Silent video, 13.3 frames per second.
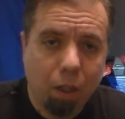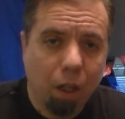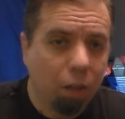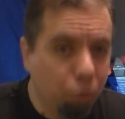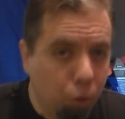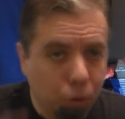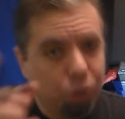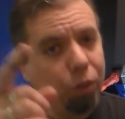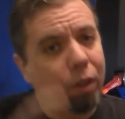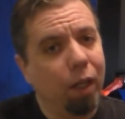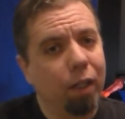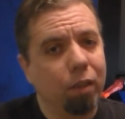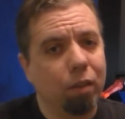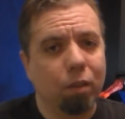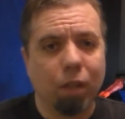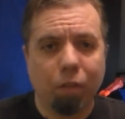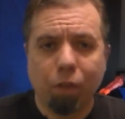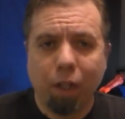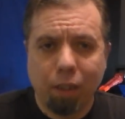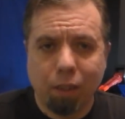And of course, you guys
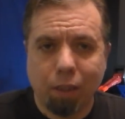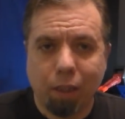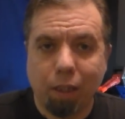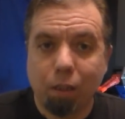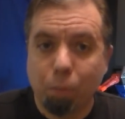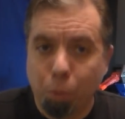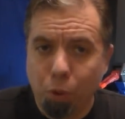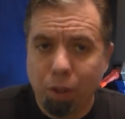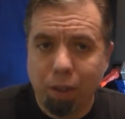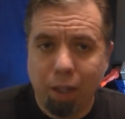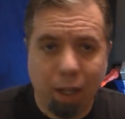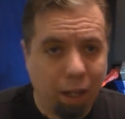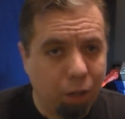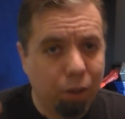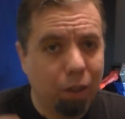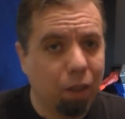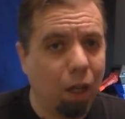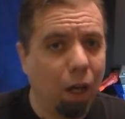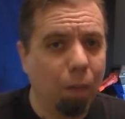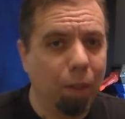never hesitate to point that out in the
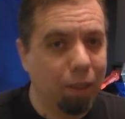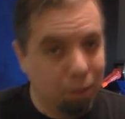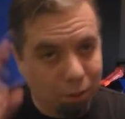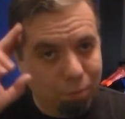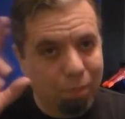comments.